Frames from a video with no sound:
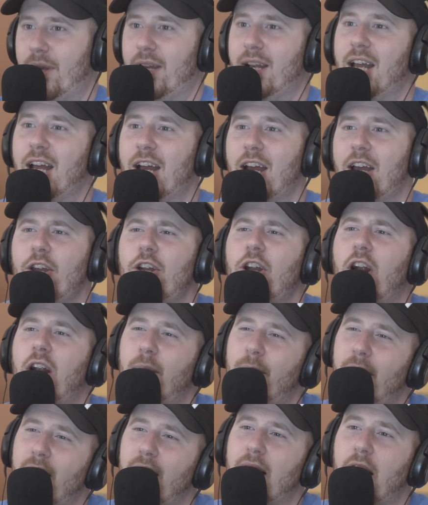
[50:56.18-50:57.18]
But you know what
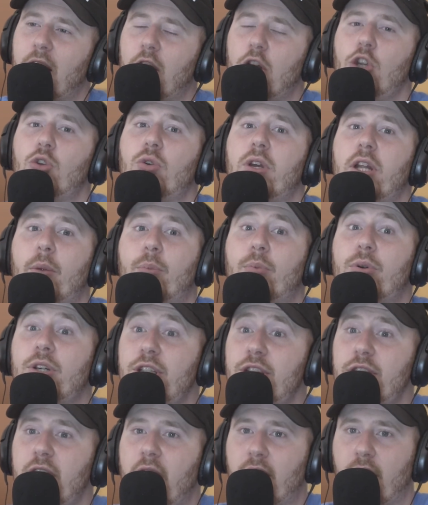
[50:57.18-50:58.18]
I mean? Like you can yeah.
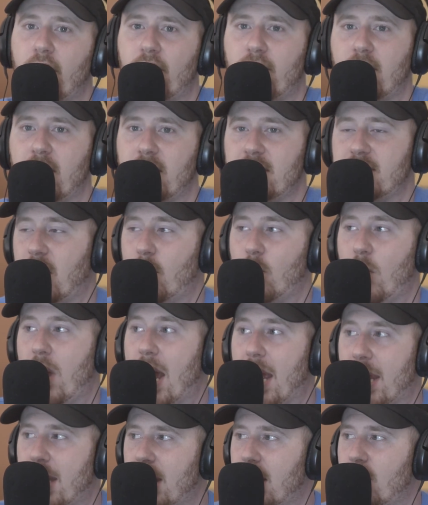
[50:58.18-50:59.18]
appreciate those things. Same way
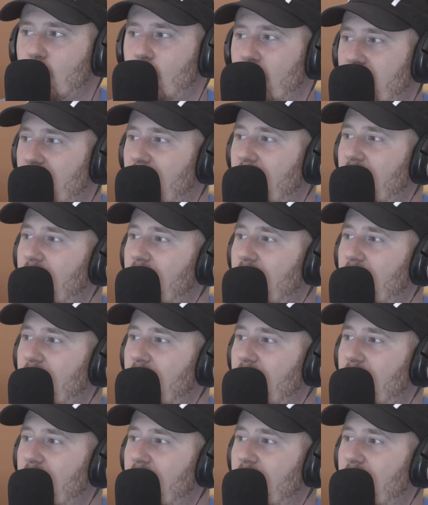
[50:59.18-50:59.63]
I can with